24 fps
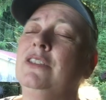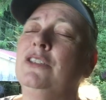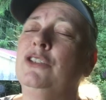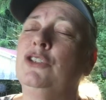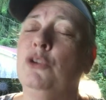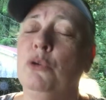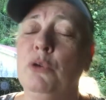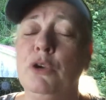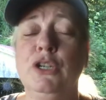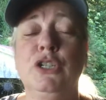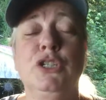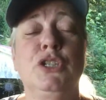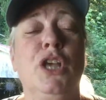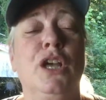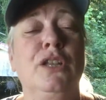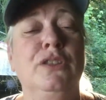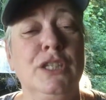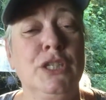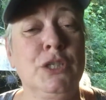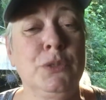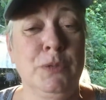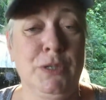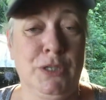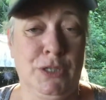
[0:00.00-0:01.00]
George thought
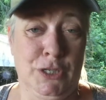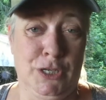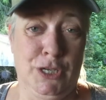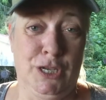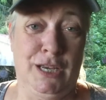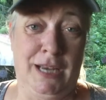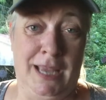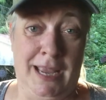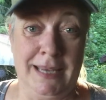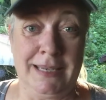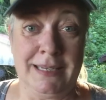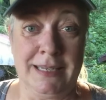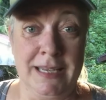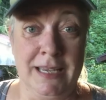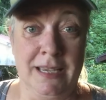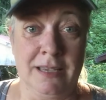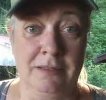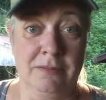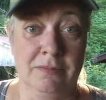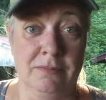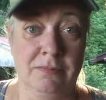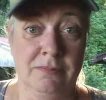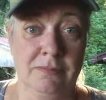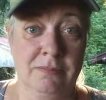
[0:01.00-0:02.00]
this was a good idea.
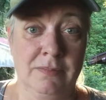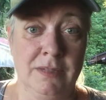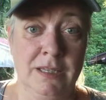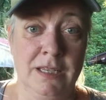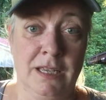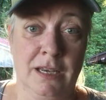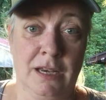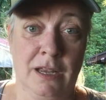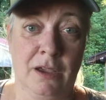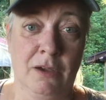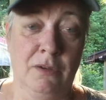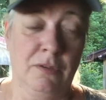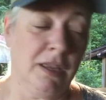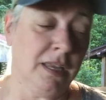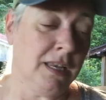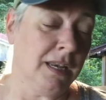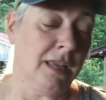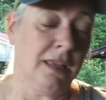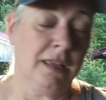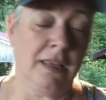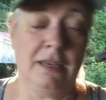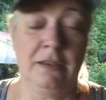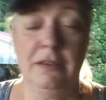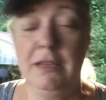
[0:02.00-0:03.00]
You know,
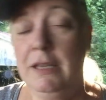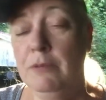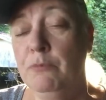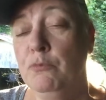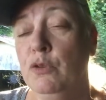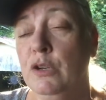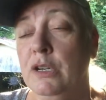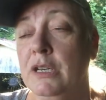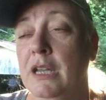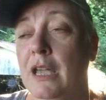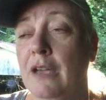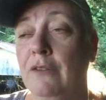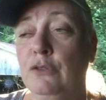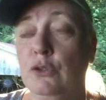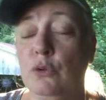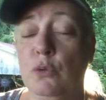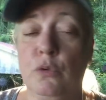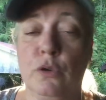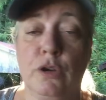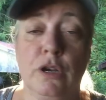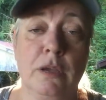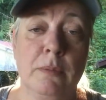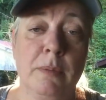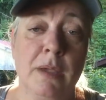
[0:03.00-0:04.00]
he wouldn't have to
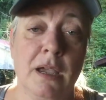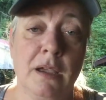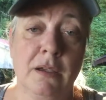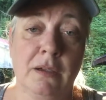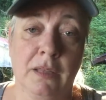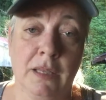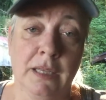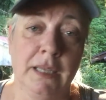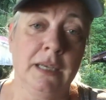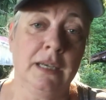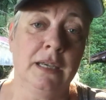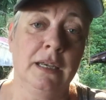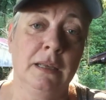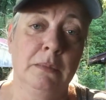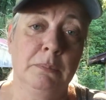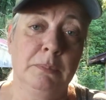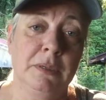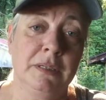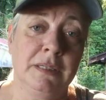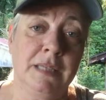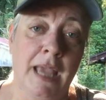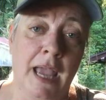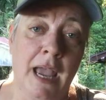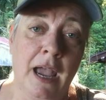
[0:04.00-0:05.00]
worry about cleaning up
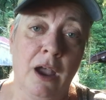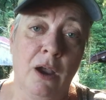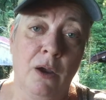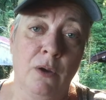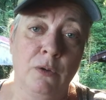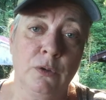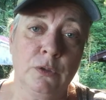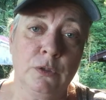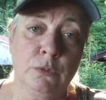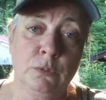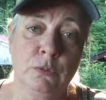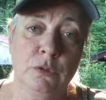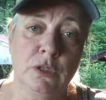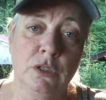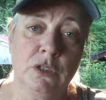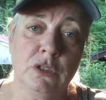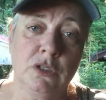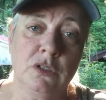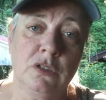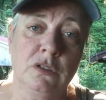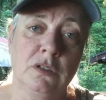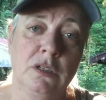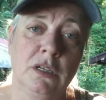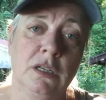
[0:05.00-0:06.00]
his house,
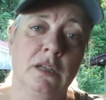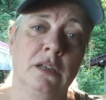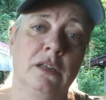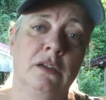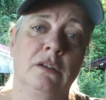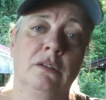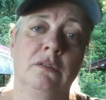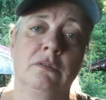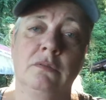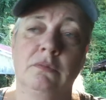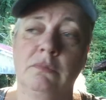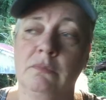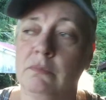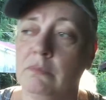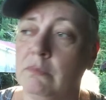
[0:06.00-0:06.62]
which, you know,